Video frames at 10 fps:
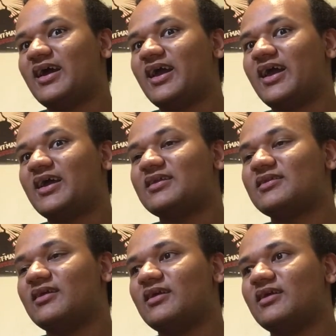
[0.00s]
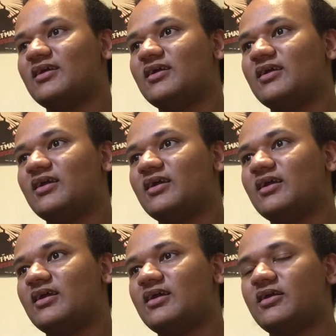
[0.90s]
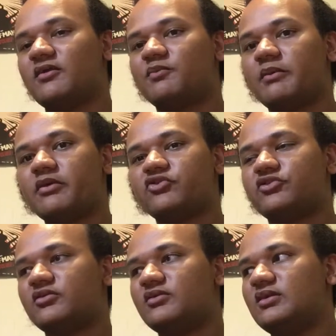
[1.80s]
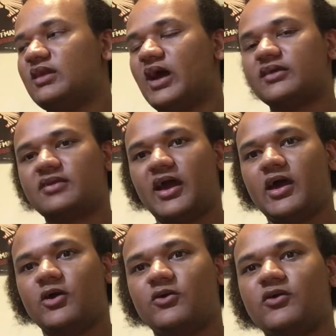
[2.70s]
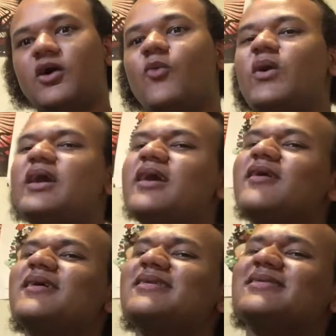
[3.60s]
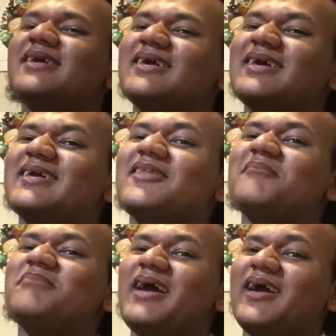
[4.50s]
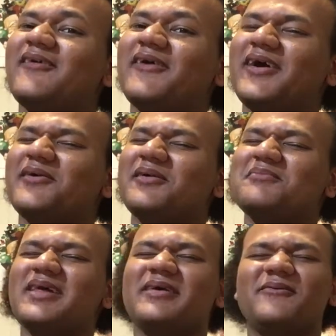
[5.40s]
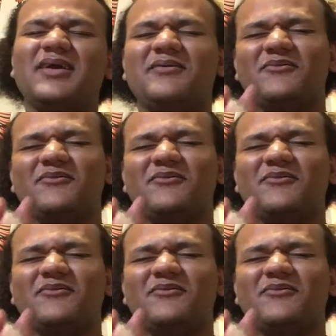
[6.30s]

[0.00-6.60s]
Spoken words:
and he's pretty much knocked out, we hear his singing in the background. I'm like, wait,